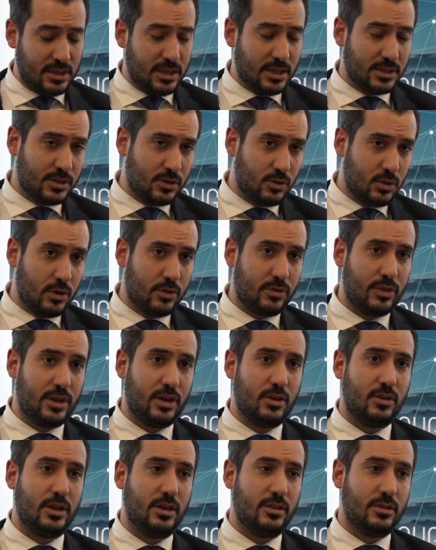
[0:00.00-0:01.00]
as a growth
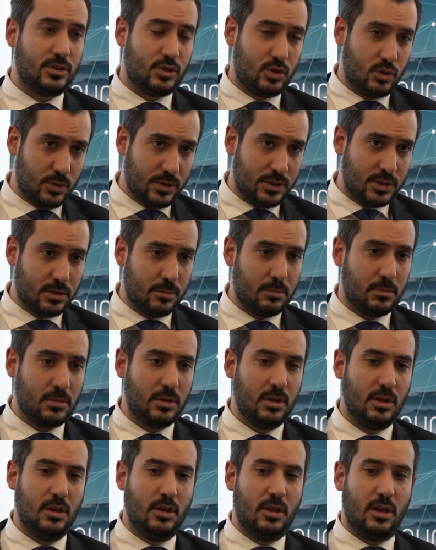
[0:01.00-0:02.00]
area. There's
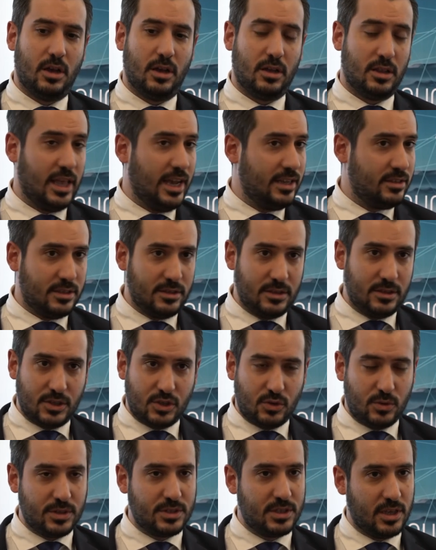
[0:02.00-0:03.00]
tourism. Light
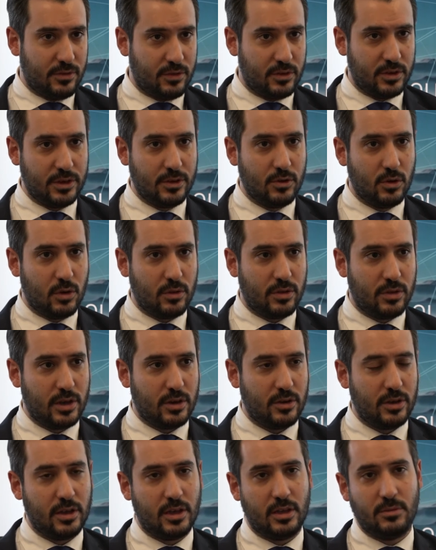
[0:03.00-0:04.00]
industry is definitely a growth
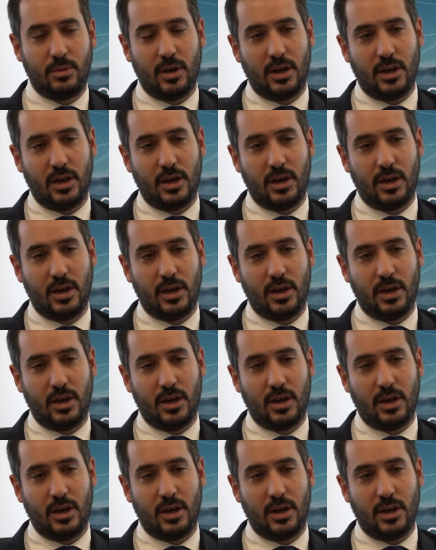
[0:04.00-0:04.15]
area, and